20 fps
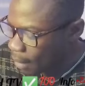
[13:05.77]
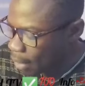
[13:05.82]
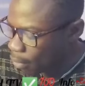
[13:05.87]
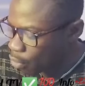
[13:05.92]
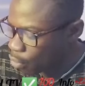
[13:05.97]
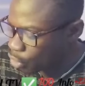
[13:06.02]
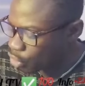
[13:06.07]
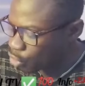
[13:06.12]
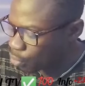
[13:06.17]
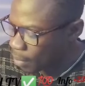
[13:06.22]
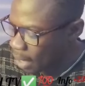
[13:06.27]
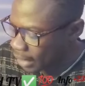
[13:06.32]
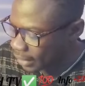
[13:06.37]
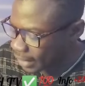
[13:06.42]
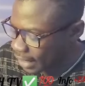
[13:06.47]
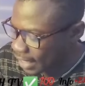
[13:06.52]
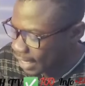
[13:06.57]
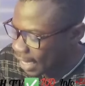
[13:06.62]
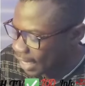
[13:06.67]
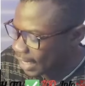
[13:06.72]
Makosu by
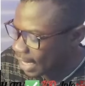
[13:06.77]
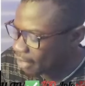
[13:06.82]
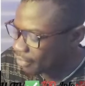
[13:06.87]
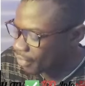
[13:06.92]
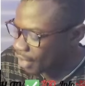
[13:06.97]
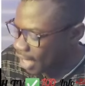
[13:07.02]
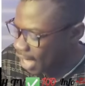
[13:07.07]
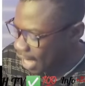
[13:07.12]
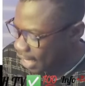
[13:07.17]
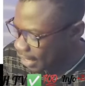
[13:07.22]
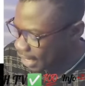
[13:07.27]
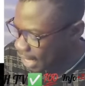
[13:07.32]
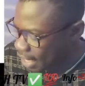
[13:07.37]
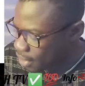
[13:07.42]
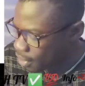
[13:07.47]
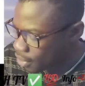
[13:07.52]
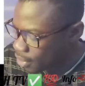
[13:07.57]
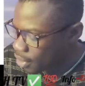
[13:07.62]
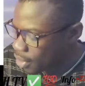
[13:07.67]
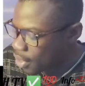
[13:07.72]
say Ghana
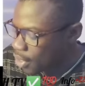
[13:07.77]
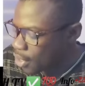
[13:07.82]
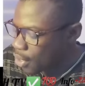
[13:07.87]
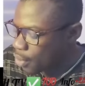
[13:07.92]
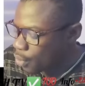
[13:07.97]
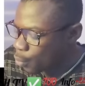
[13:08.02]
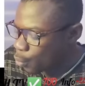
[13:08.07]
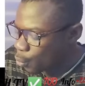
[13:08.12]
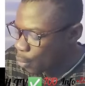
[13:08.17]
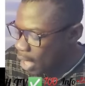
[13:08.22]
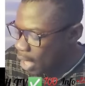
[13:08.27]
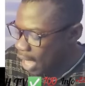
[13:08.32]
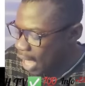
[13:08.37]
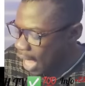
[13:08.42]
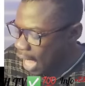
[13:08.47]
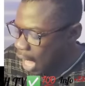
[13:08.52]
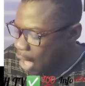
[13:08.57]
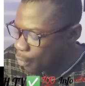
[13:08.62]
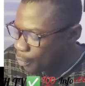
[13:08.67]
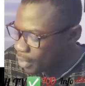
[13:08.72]
Rihanna.
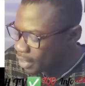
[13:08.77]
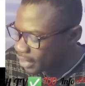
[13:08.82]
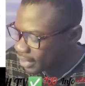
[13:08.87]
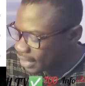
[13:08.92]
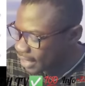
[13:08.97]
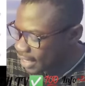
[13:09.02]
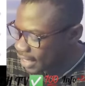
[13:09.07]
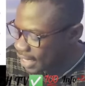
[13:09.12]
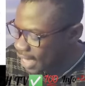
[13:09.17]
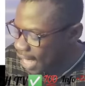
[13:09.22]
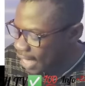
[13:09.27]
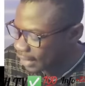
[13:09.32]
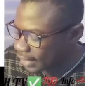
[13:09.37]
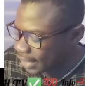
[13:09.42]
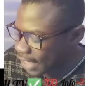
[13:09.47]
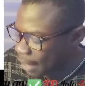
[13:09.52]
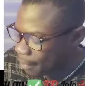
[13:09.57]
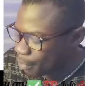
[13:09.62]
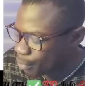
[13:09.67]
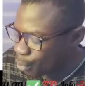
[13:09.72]
Where are we seeing
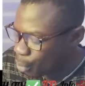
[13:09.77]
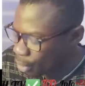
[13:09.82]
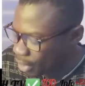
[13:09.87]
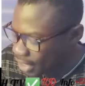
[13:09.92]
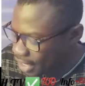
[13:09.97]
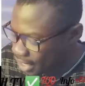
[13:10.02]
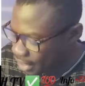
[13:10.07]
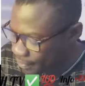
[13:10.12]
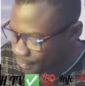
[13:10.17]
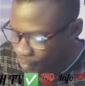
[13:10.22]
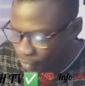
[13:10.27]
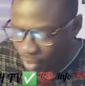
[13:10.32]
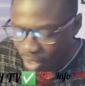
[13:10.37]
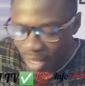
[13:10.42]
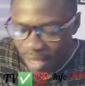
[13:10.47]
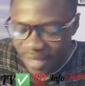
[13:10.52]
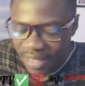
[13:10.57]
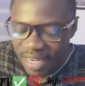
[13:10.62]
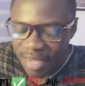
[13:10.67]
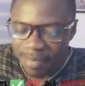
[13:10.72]
ASAP Rocky?
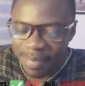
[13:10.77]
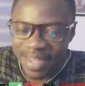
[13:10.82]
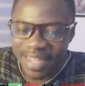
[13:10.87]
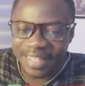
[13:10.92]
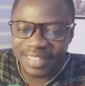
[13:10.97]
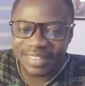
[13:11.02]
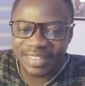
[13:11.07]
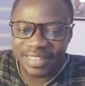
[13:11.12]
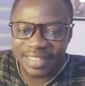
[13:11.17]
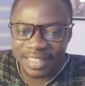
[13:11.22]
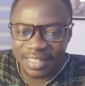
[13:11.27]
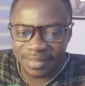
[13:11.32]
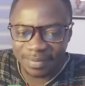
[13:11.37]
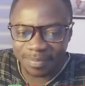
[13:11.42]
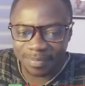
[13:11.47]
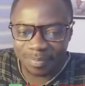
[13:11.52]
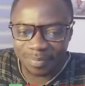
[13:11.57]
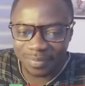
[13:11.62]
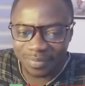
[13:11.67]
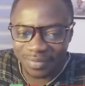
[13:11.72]
And the bad thing.
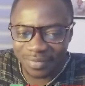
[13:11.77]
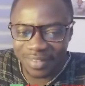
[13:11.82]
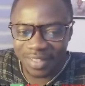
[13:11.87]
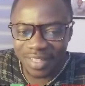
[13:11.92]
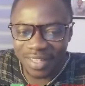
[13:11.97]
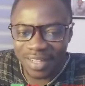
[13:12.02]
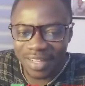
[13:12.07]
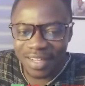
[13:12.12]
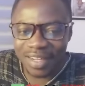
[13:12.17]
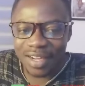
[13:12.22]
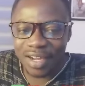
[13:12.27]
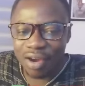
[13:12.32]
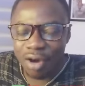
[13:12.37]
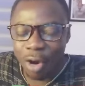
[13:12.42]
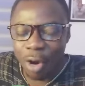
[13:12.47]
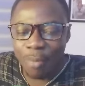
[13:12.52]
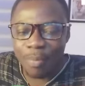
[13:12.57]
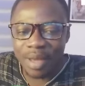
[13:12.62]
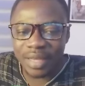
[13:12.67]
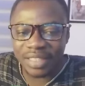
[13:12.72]

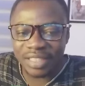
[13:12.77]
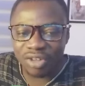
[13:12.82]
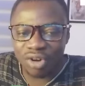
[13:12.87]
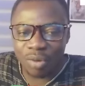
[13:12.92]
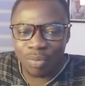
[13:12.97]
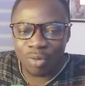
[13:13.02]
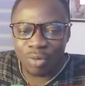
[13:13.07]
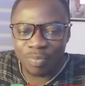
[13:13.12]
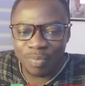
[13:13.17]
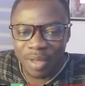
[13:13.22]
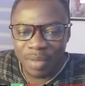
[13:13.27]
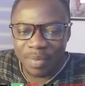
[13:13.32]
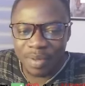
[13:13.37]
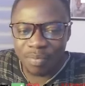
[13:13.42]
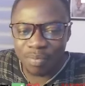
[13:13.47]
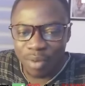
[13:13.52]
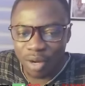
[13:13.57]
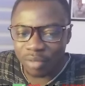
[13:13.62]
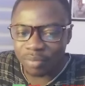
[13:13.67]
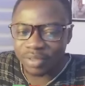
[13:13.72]
On better or more
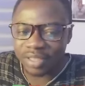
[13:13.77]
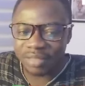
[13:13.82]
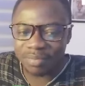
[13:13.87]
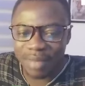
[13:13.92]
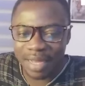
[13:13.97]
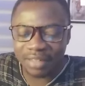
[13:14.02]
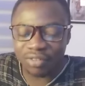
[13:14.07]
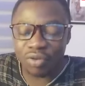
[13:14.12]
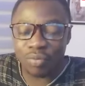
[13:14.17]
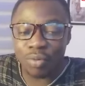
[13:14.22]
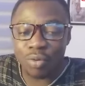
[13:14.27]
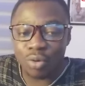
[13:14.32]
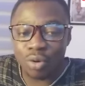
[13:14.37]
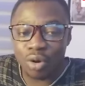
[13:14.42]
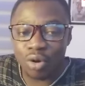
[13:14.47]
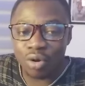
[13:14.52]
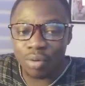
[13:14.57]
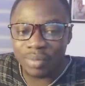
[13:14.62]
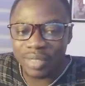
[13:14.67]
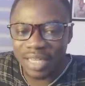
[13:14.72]
baby bumps, but a
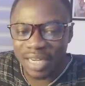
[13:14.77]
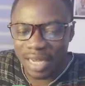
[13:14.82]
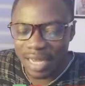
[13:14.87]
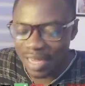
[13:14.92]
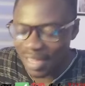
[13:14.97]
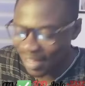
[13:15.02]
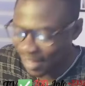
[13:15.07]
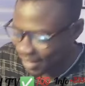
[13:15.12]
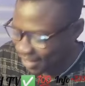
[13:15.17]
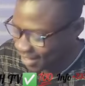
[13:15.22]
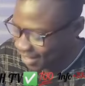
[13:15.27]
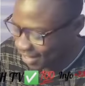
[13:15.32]
mukro no dear.